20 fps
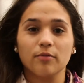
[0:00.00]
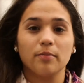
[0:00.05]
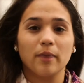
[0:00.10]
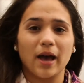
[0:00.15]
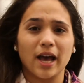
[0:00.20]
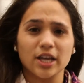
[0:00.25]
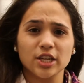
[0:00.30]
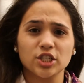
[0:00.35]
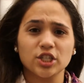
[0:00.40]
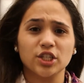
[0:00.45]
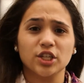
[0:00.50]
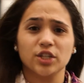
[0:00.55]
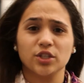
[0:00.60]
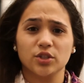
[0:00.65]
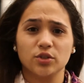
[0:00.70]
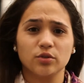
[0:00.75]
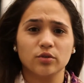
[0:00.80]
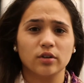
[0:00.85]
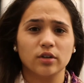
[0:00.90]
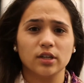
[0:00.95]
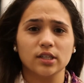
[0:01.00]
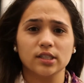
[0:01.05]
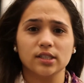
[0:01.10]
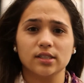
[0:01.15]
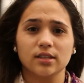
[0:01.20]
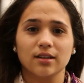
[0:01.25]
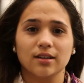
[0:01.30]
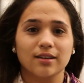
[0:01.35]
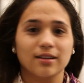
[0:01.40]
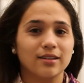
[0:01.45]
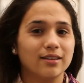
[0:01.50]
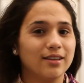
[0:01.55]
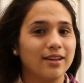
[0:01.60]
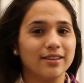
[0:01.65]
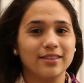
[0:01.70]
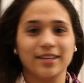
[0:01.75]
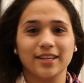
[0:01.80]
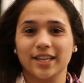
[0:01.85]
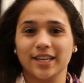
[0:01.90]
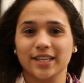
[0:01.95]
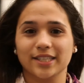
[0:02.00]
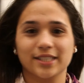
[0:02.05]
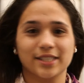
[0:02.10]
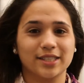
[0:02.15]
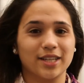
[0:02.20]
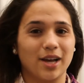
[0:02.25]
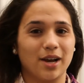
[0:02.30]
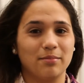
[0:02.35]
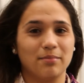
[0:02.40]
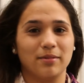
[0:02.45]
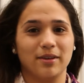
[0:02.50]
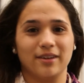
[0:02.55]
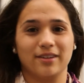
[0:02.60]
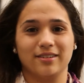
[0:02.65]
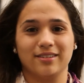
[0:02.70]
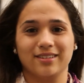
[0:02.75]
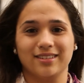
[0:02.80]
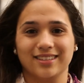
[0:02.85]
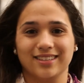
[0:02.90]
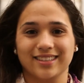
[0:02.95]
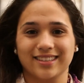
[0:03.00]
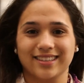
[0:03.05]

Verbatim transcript: have passion and tools, nothing can stop you.